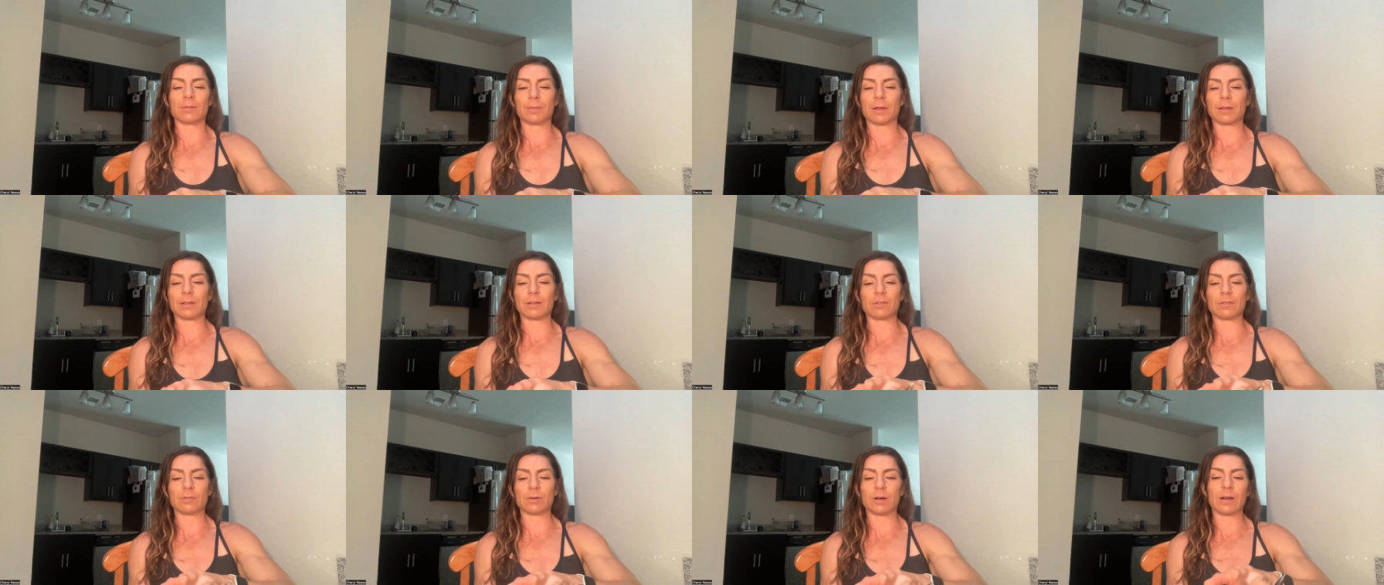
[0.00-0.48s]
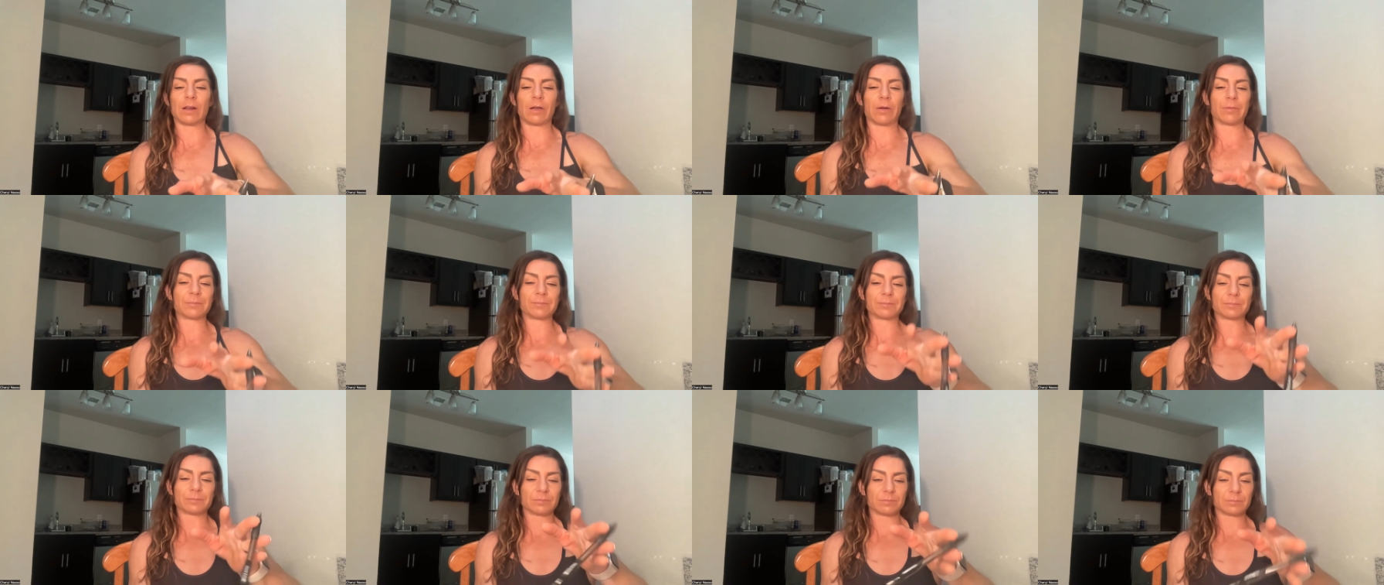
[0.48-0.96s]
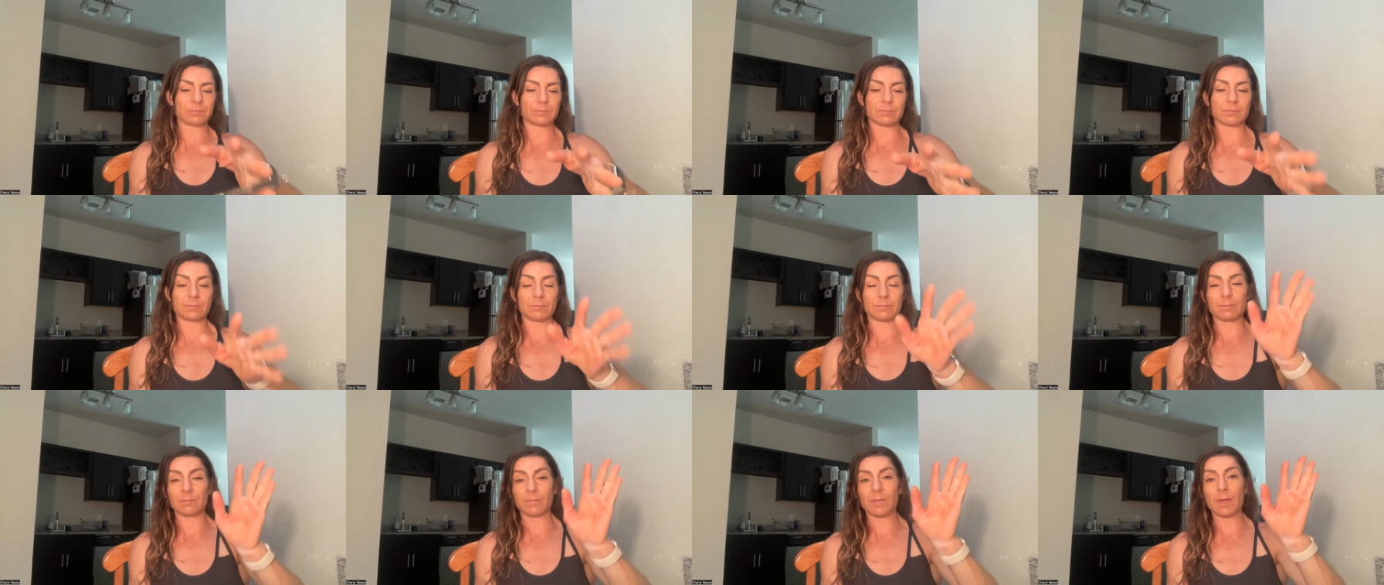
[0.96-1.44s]
about this right now.
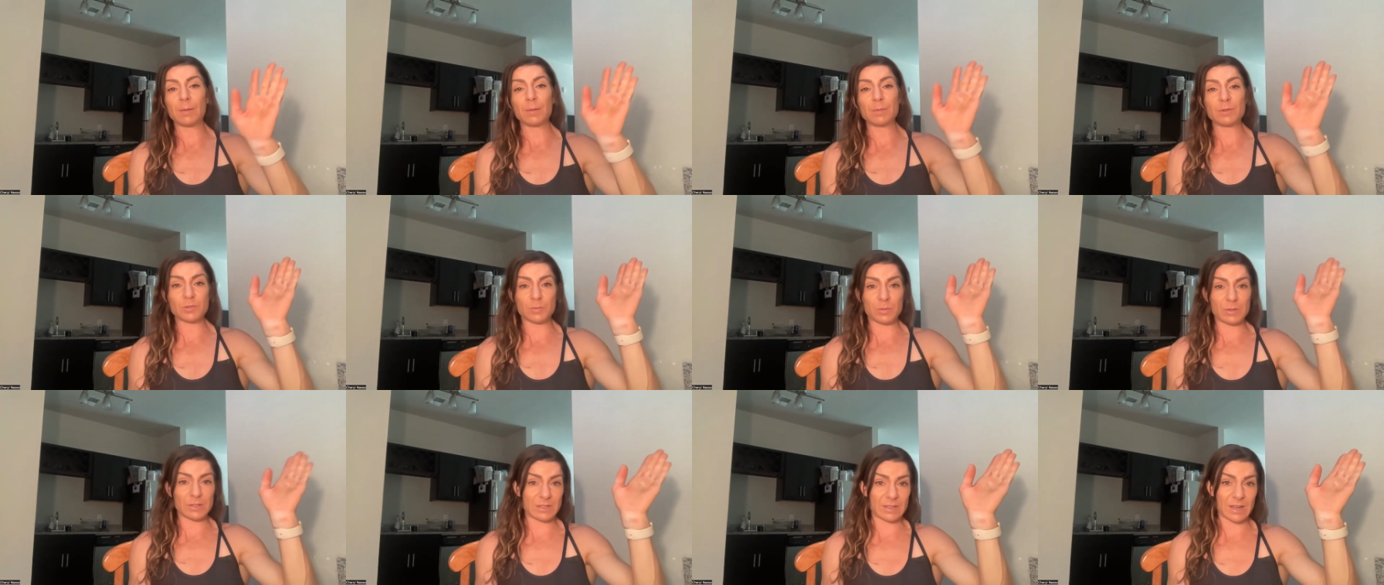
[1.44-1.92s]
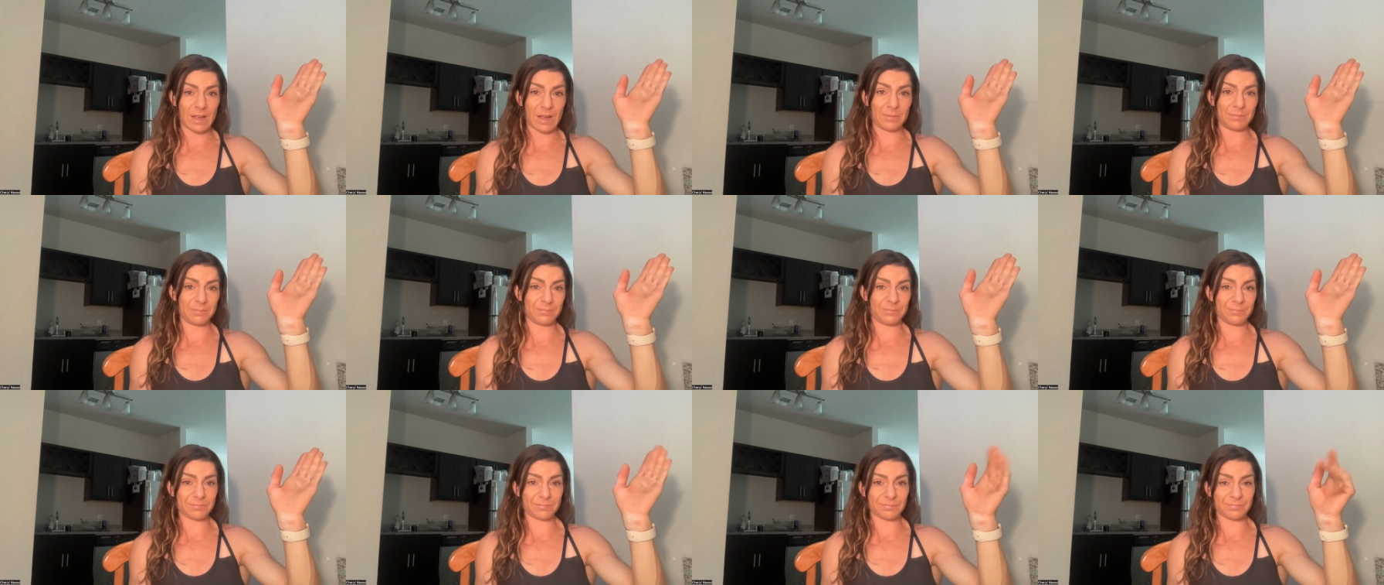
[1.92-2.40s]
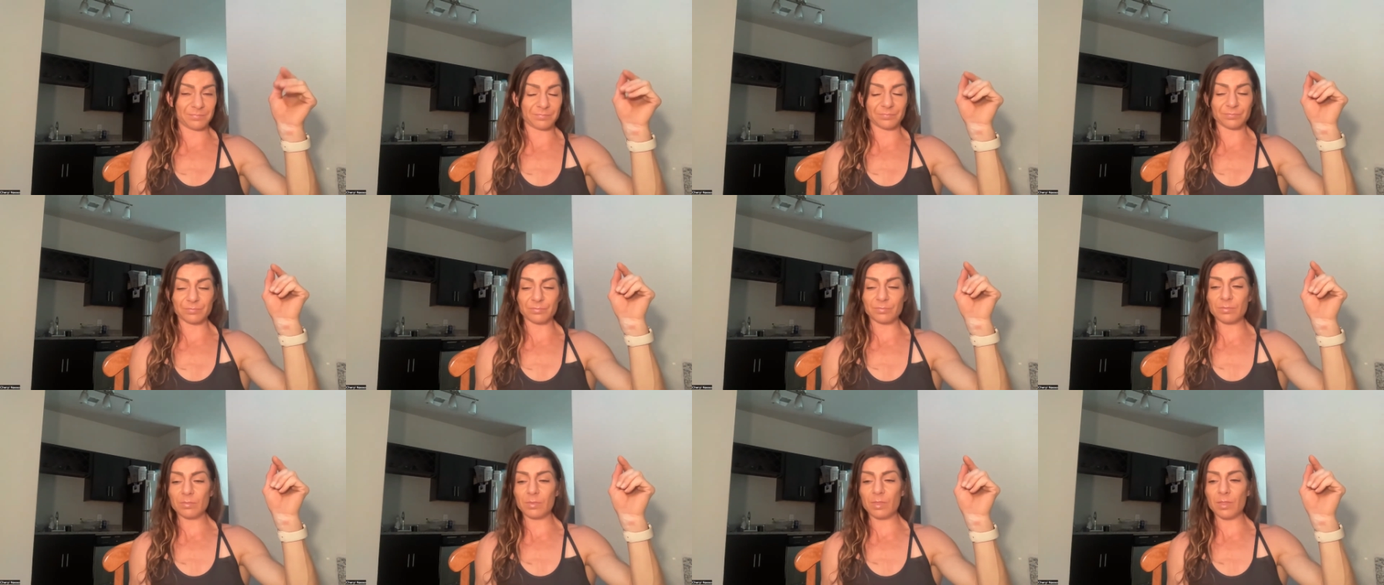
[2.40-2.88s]
Can we just please stop?
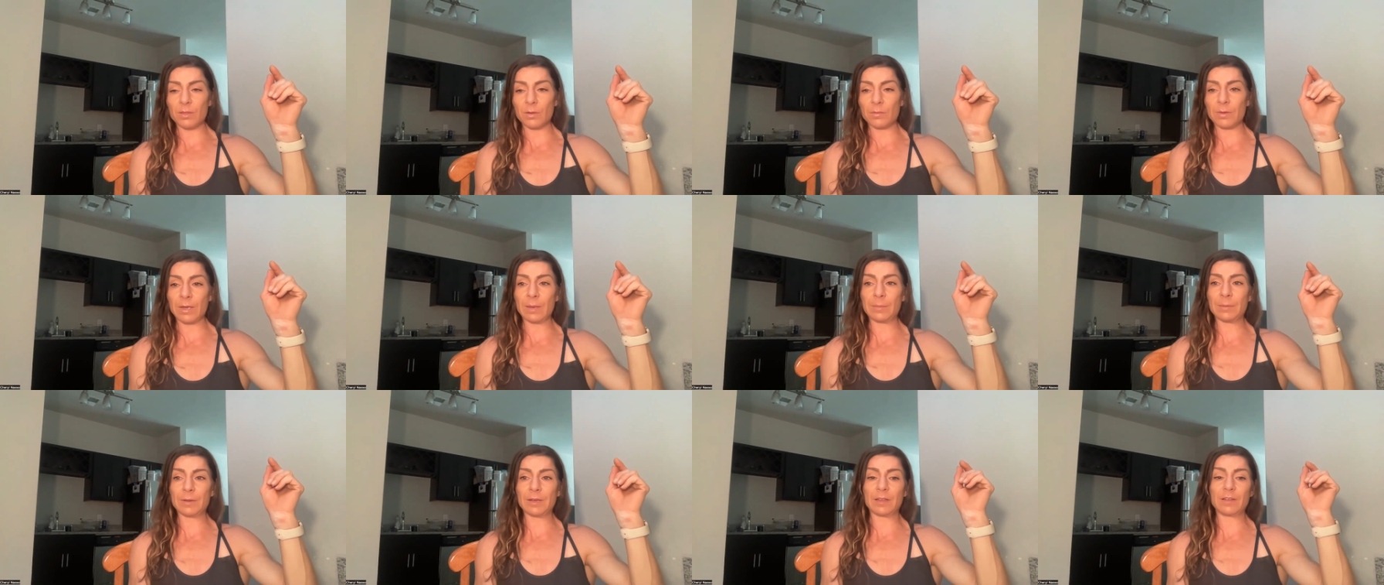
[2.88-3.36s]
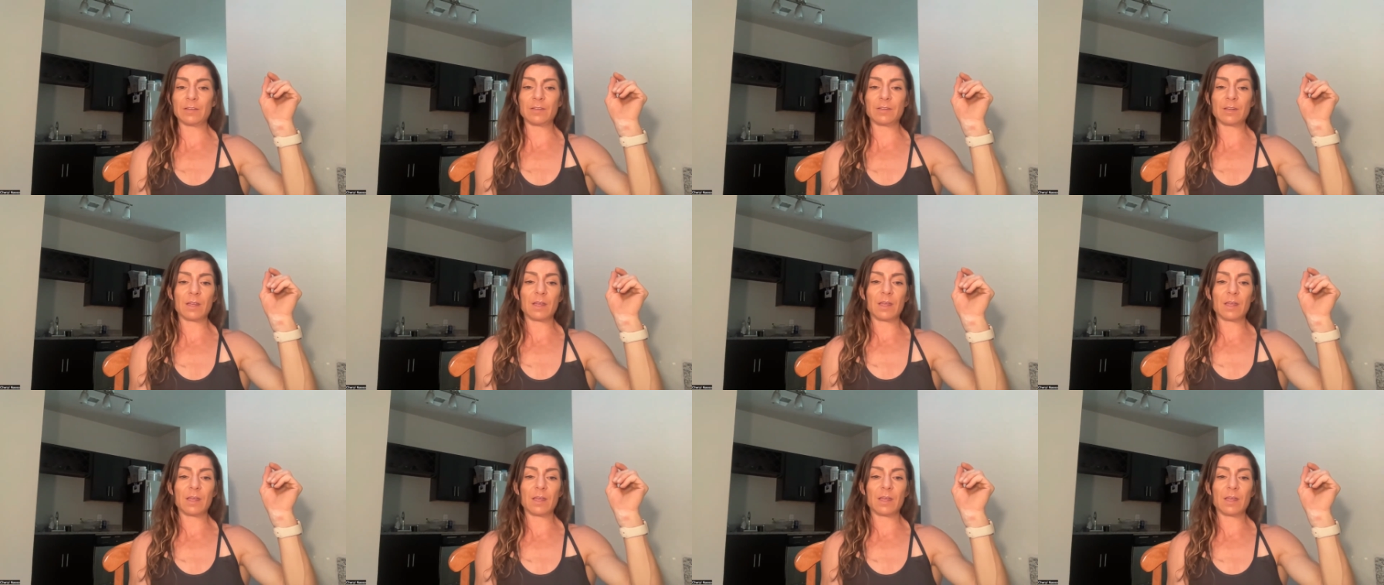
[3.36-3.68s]
Okay, because